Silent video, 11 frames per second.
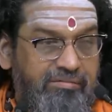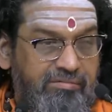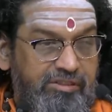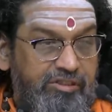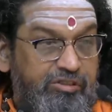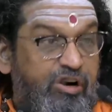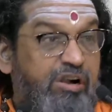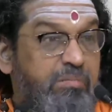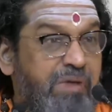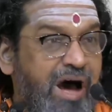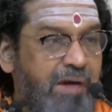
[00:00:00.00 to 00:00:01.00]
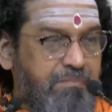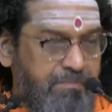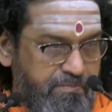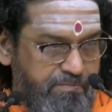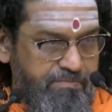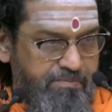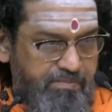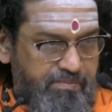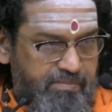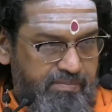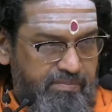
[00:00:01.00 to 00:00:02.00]
It's called pap.
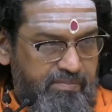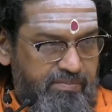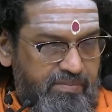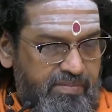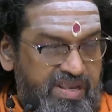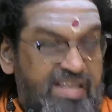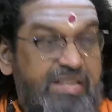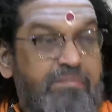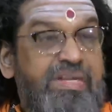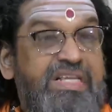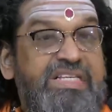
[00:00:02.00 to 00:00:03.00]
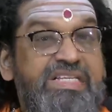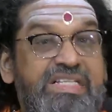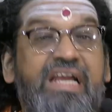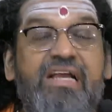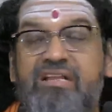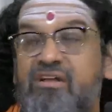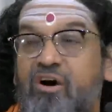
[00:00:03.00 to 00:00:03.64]
animalistic,